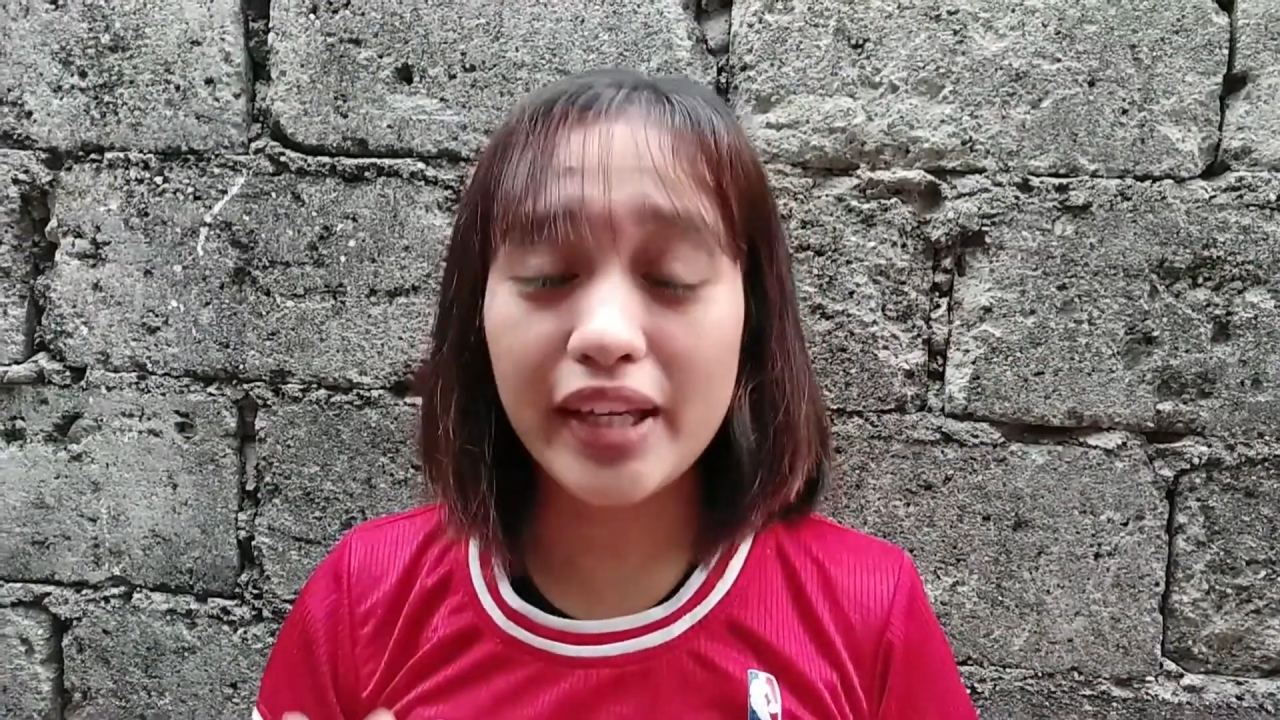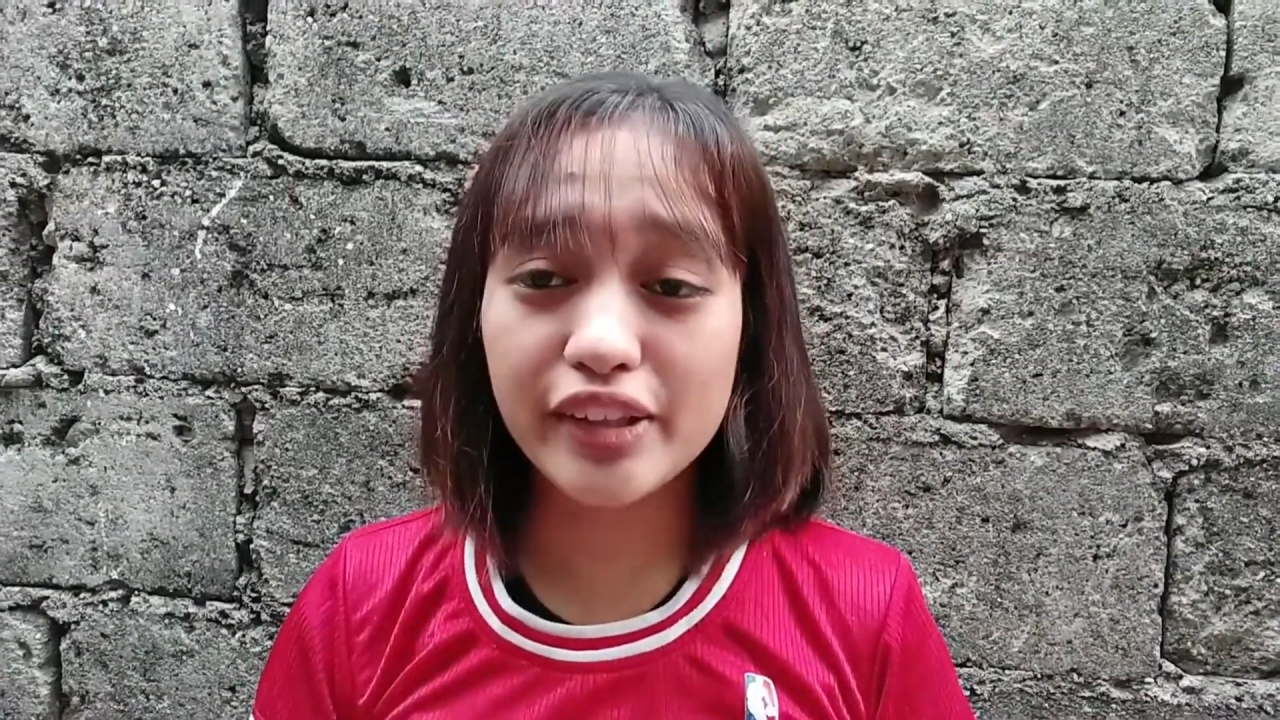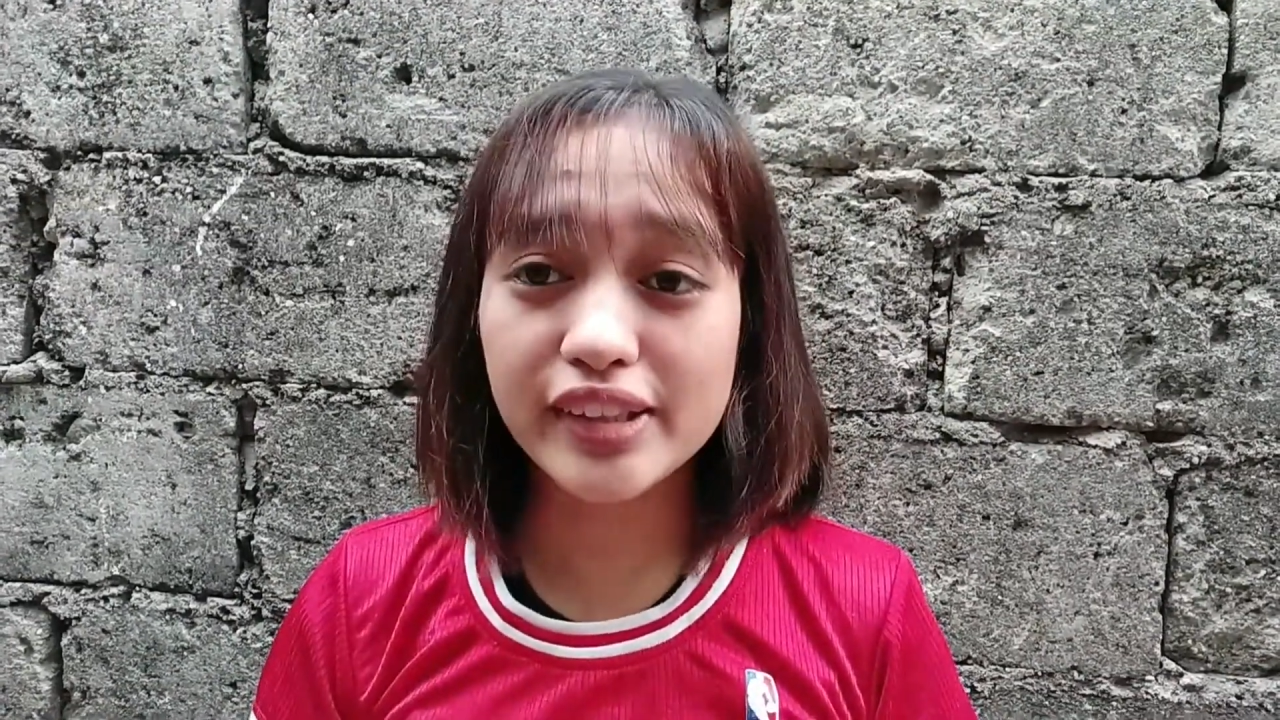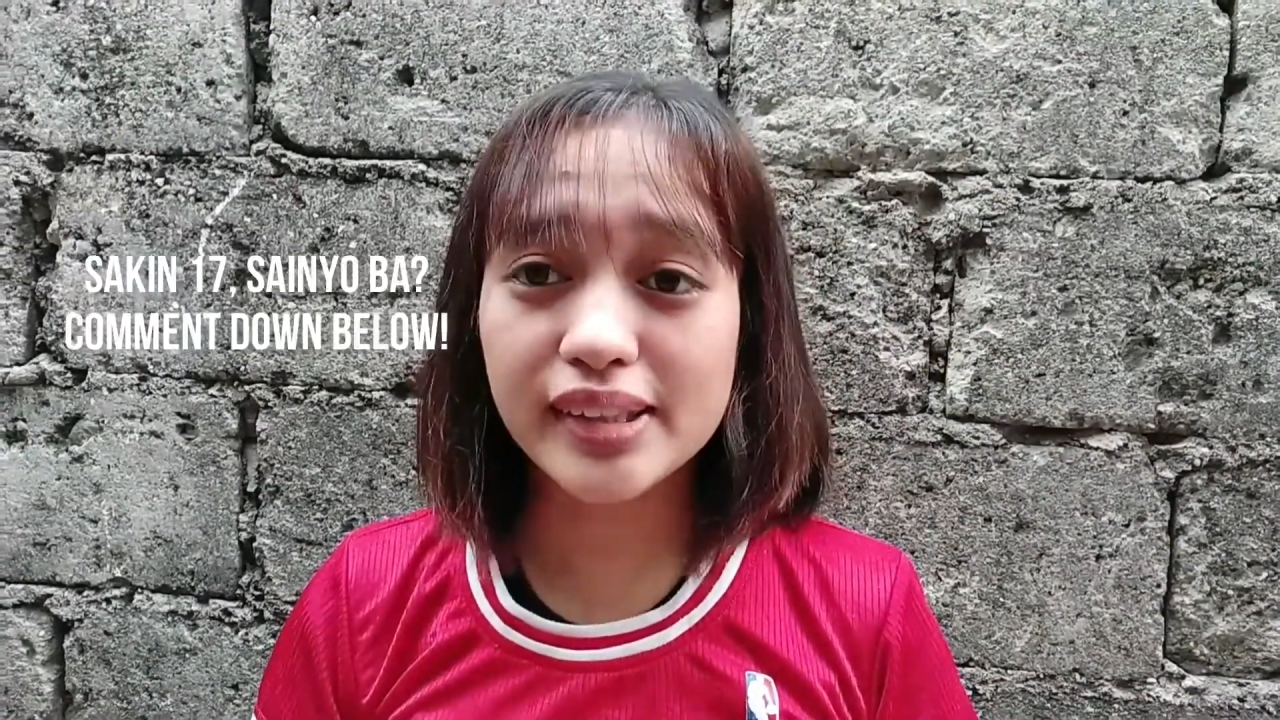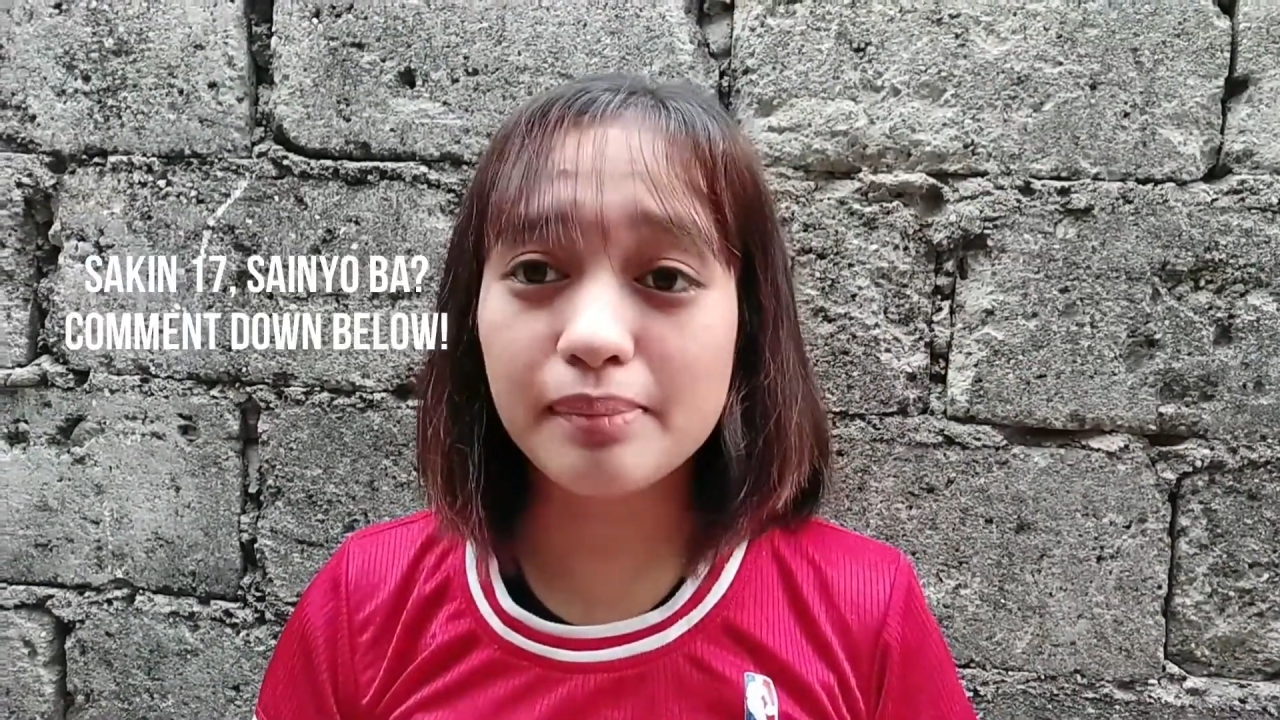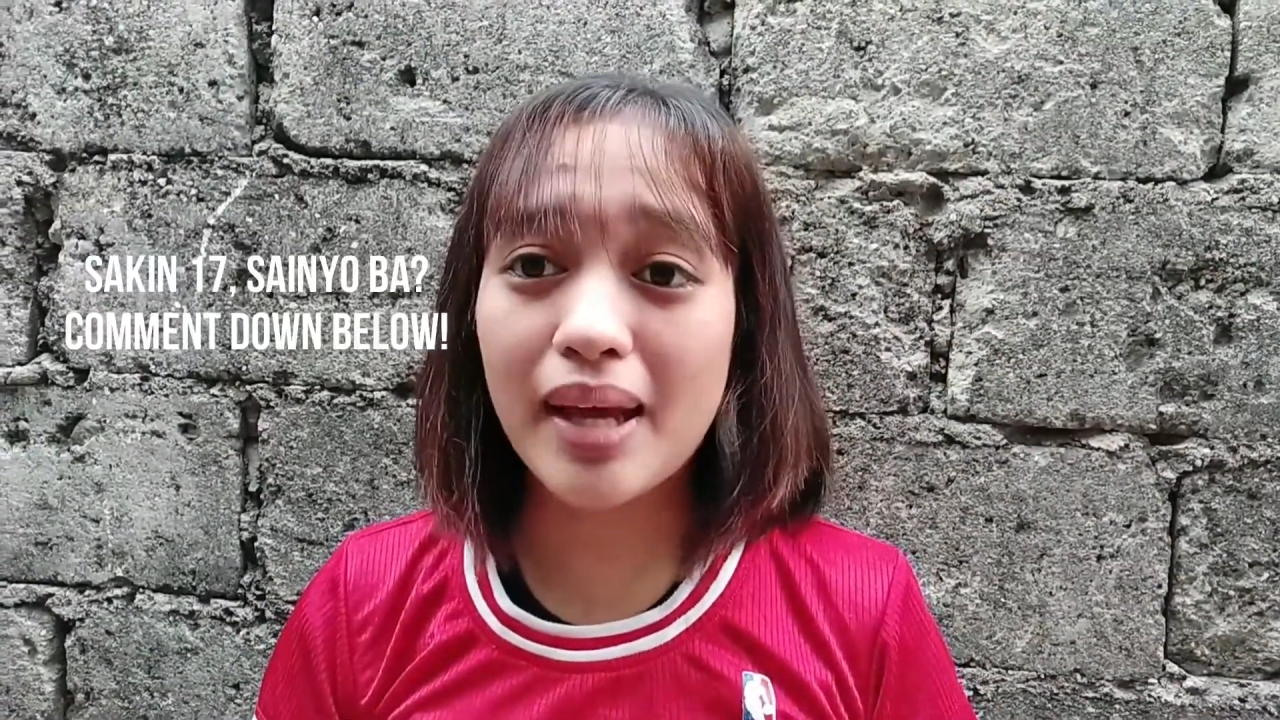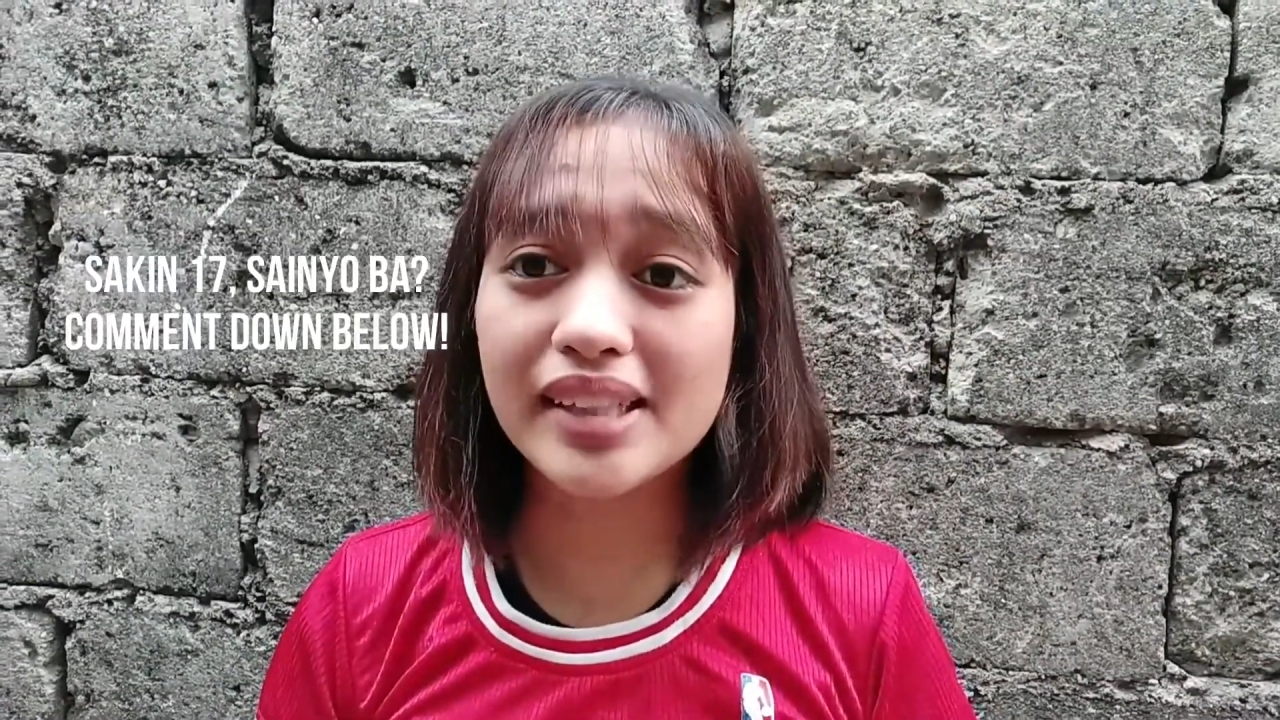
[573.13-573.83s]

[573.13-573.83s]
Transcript: players